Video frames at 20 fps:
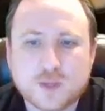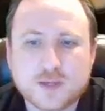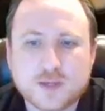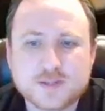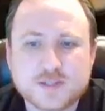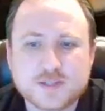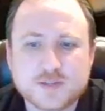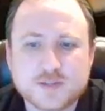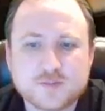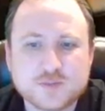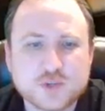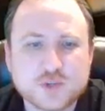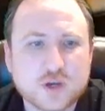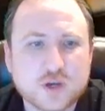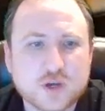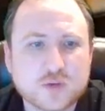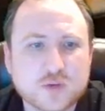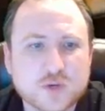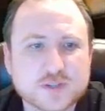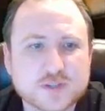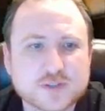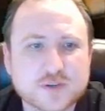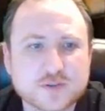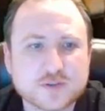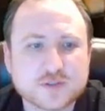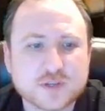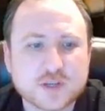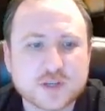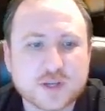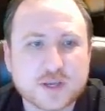Hi, Tim. John, West
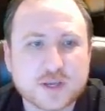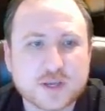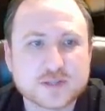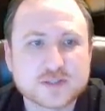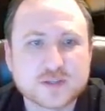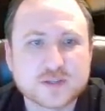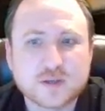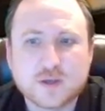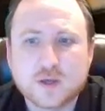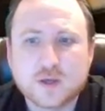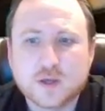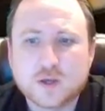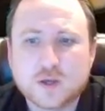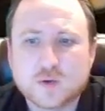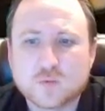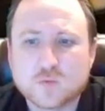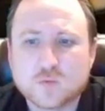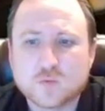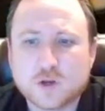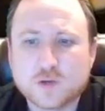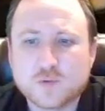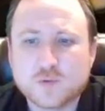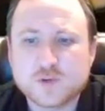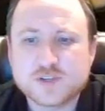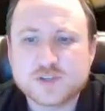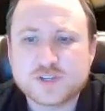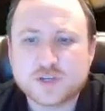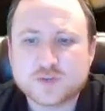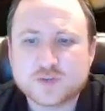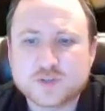Coast Connects. Ronnie
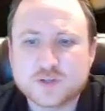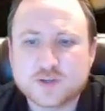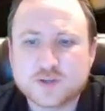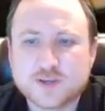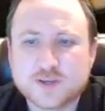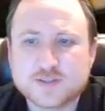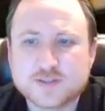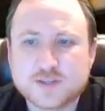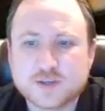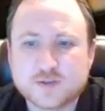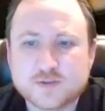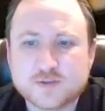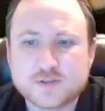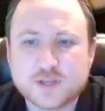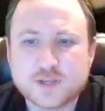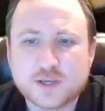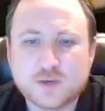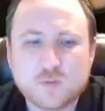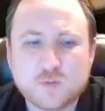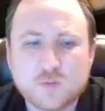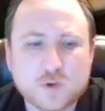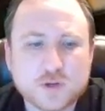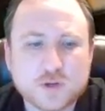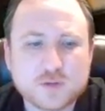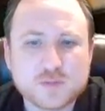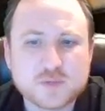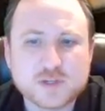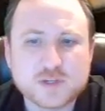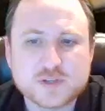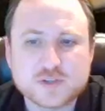reached out to you guys the other day,
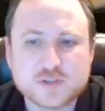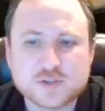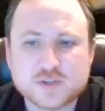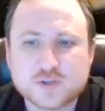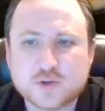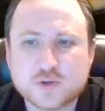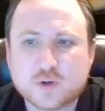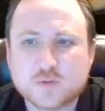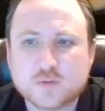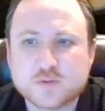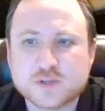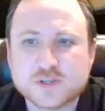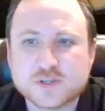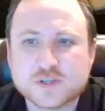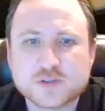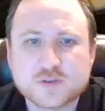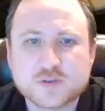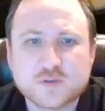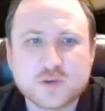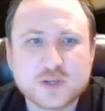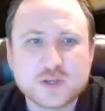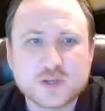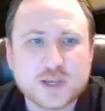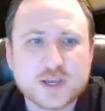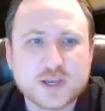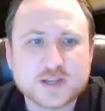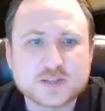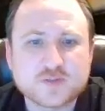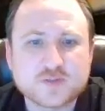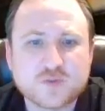wanted me to shoot over this
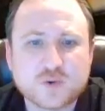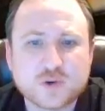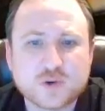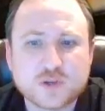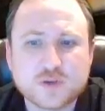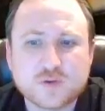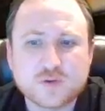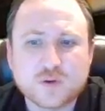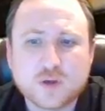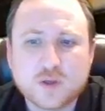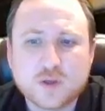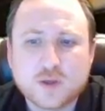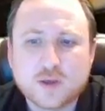screencast for you.